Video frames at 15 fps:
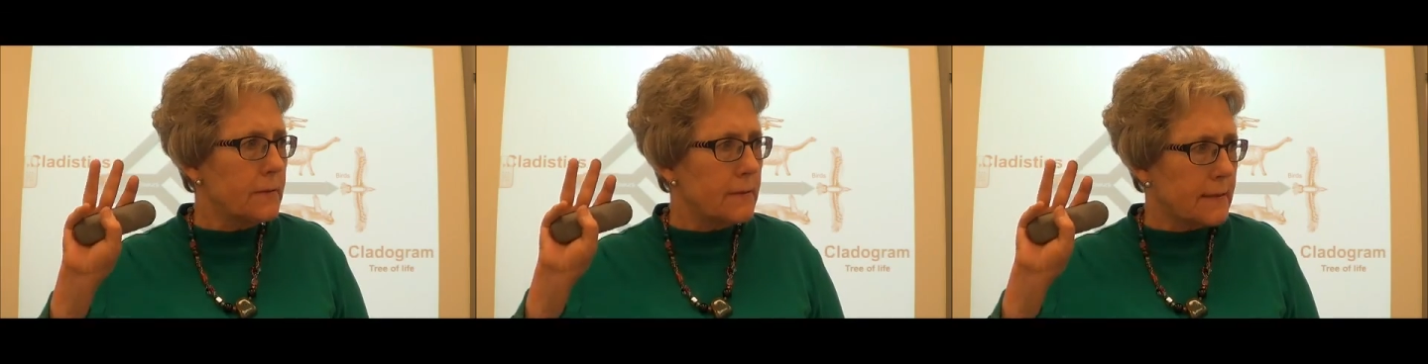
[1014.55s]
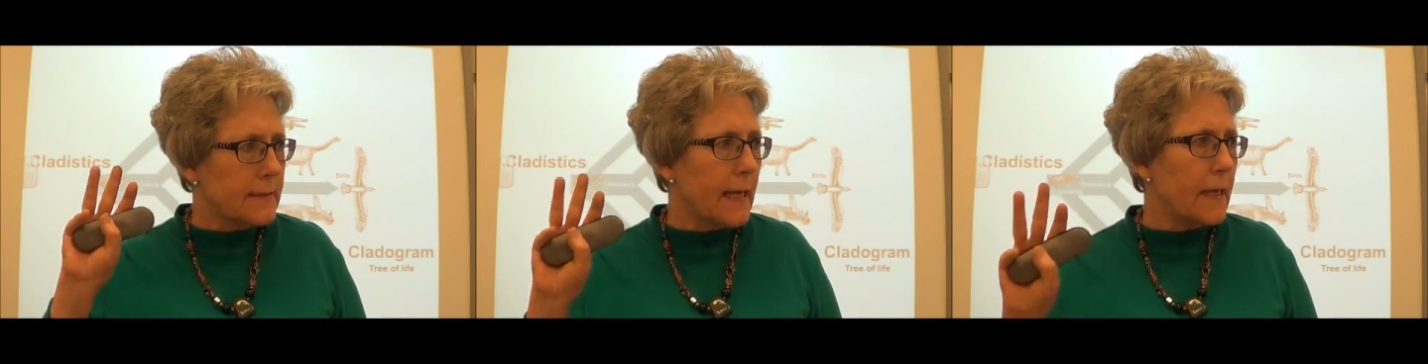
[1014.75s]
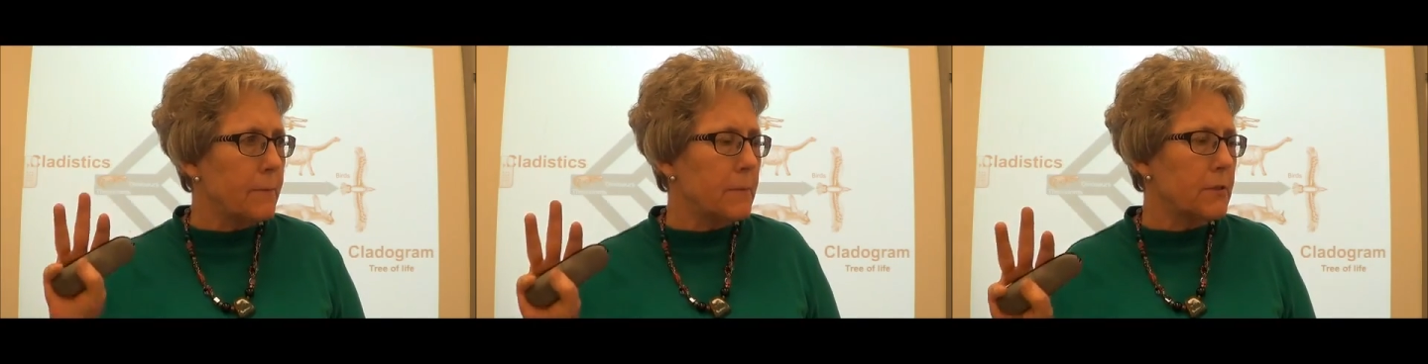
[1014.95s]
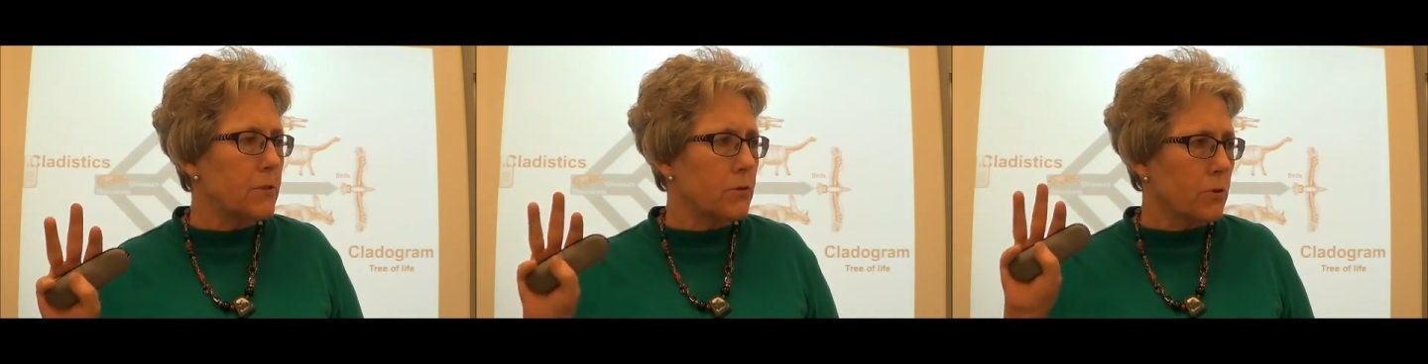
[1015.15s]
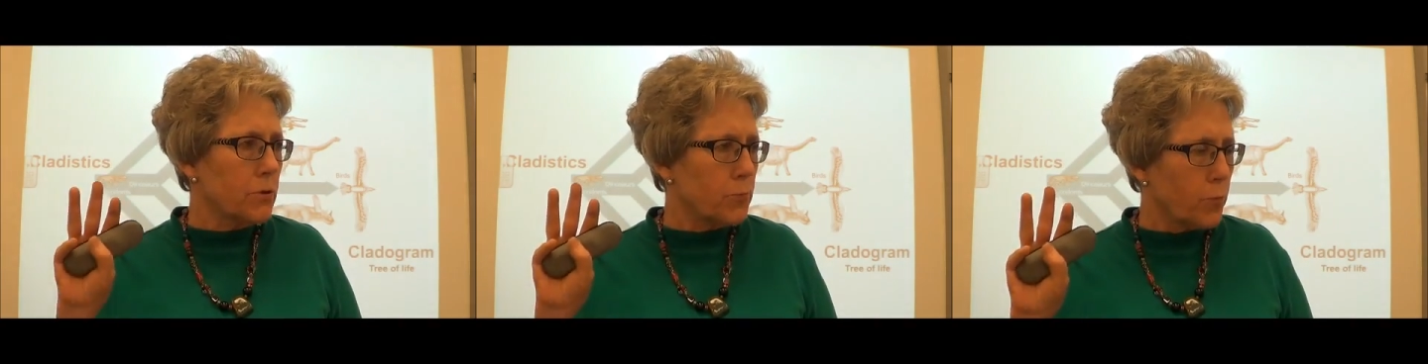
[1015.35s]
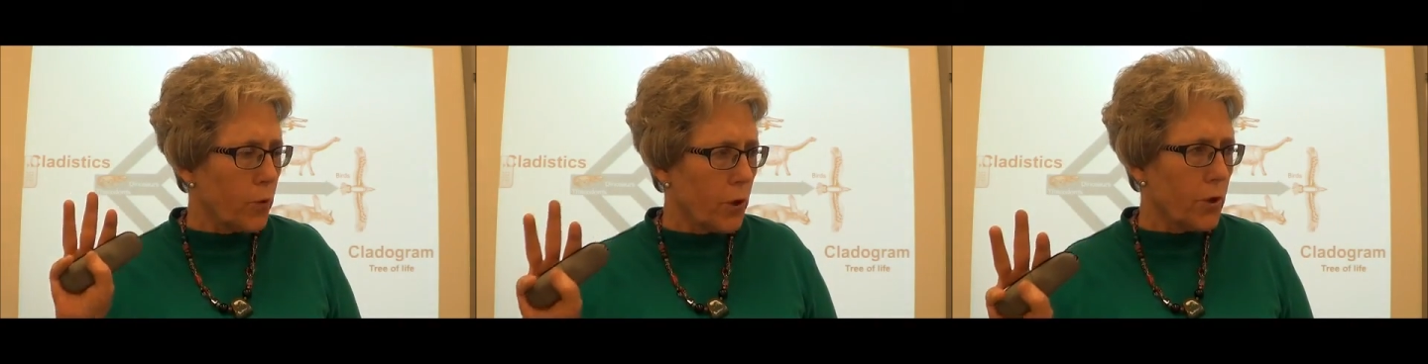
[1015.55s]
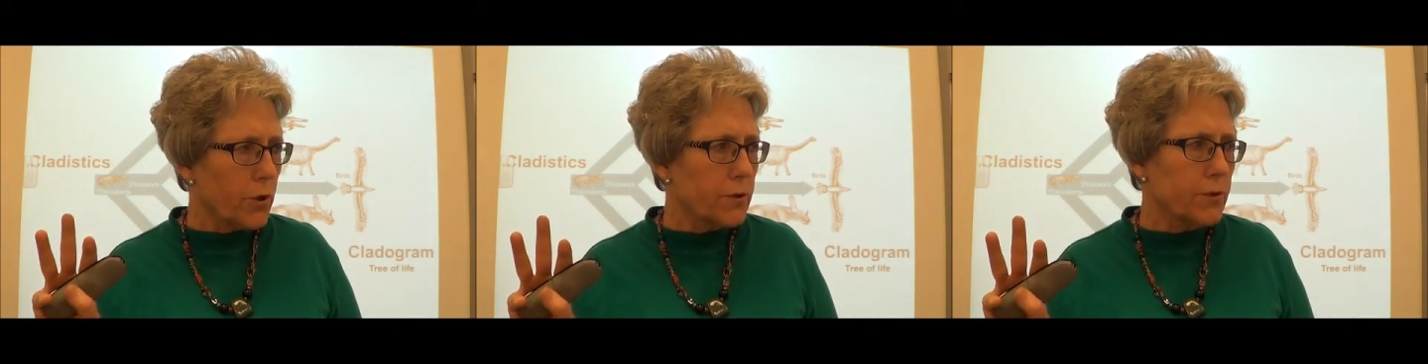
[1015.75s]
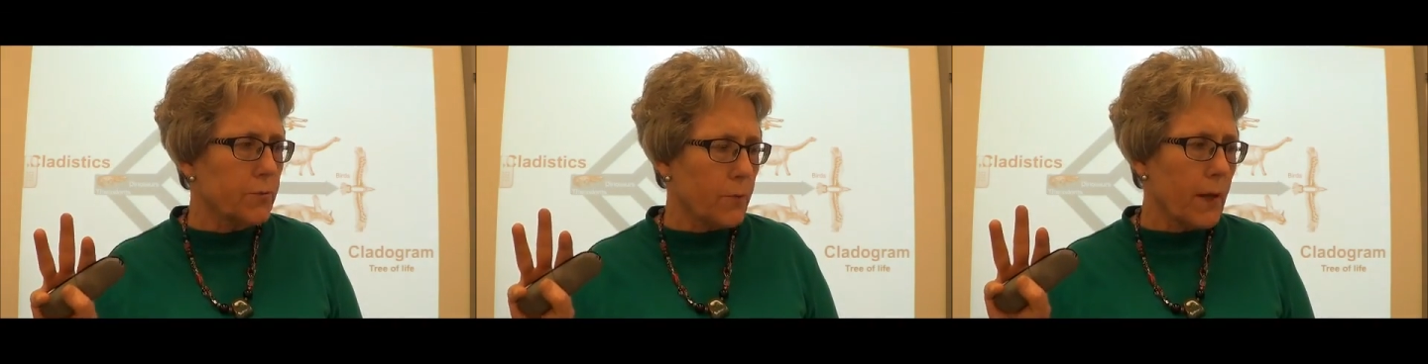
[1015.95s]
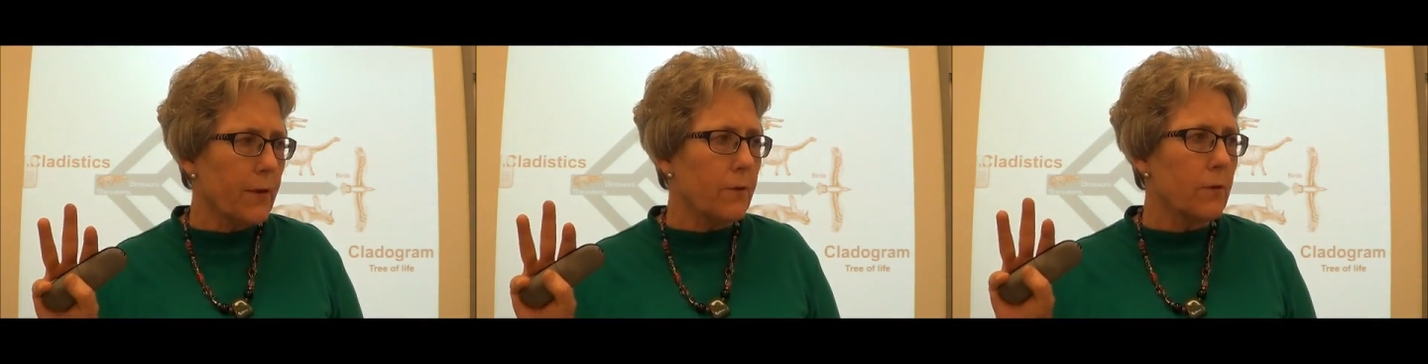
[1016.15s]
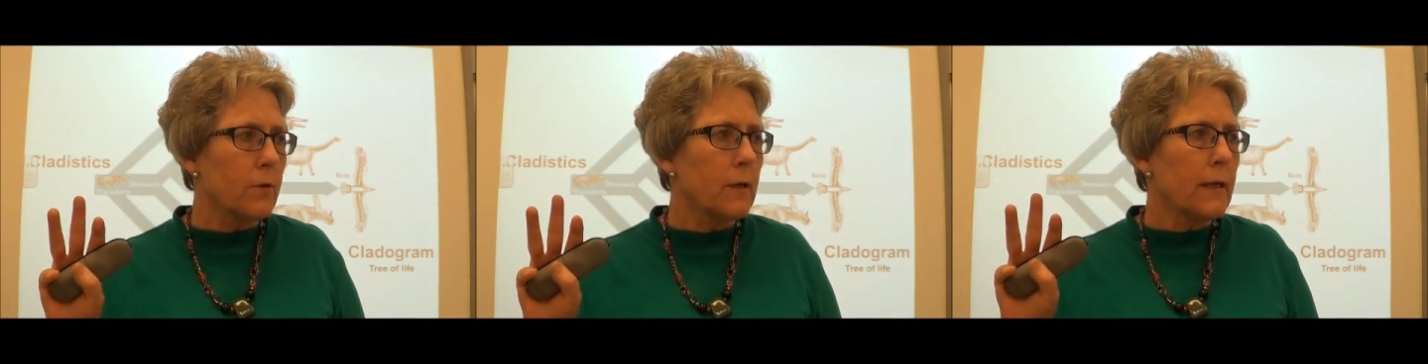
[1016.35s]
statements, or words
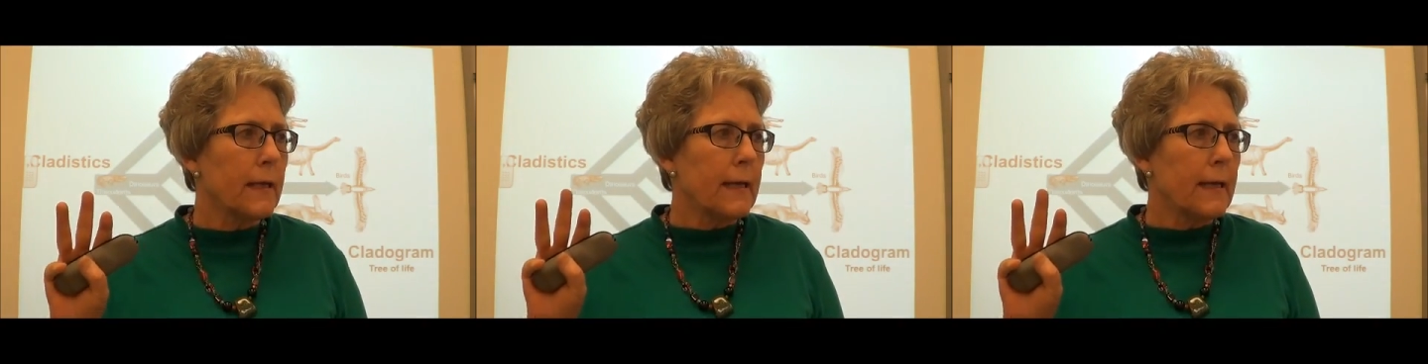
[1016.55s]
rather,